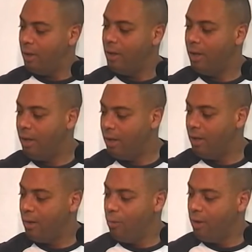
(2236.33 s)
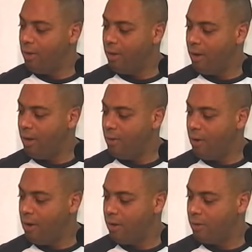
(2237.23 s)
And one of the other
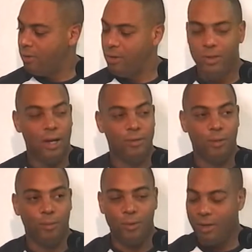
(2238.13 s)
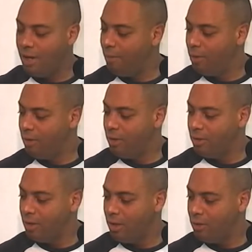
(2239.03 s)
articles, did you have some comment on
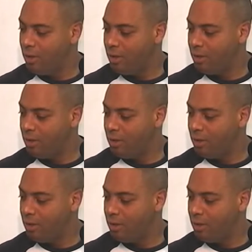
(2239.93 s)
that, John, or Don?